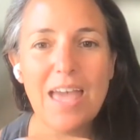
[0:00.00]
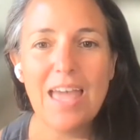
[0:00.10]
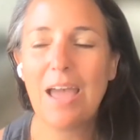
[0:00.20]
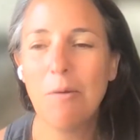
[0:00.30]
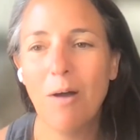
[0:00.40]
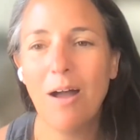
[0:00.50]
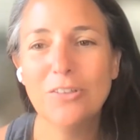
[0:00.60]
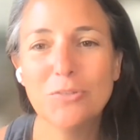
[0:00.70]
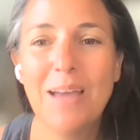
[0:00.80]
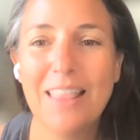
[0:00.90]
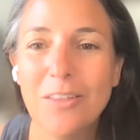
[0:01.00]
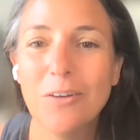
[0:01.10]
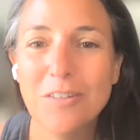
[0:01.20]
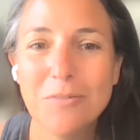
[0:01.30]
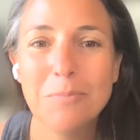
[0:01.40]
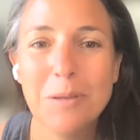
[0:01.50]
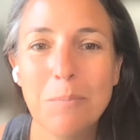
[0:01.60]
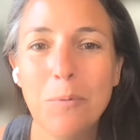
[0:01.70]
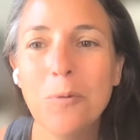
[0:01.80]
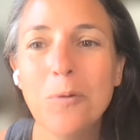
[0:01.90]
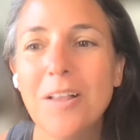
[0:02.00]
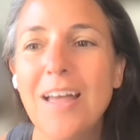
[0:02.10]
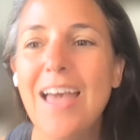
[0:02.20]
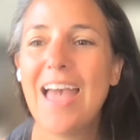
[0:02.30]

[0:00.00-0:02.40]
and I watch my little swimming pool